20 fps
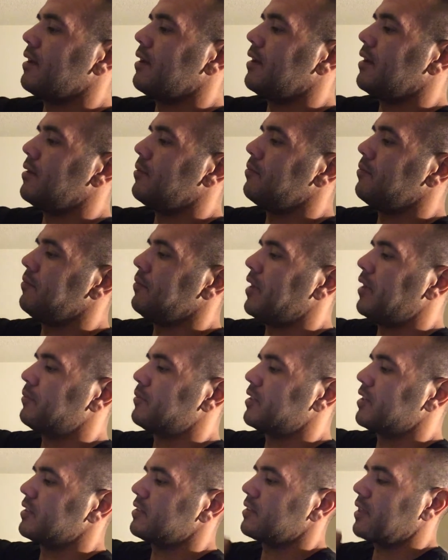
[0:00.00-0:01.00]

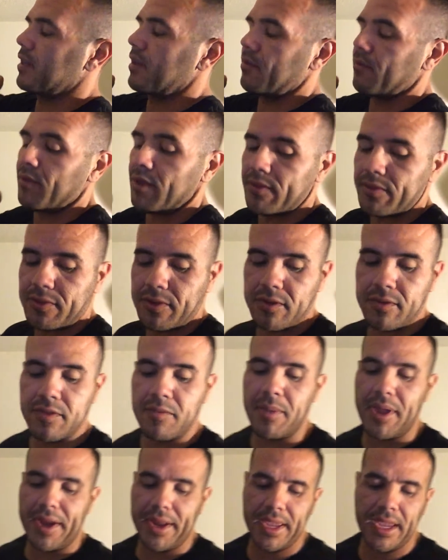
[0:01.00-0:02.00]
I'm just going to run through
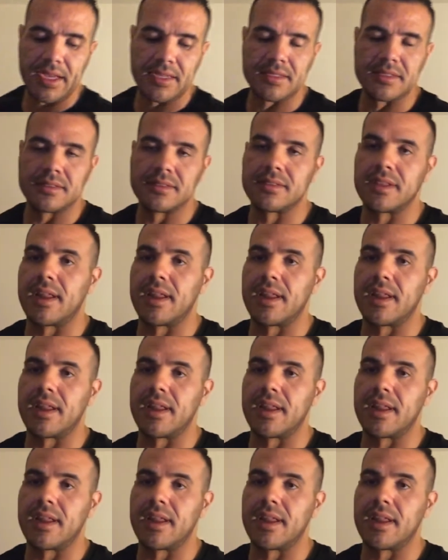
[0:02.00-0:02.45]
the medications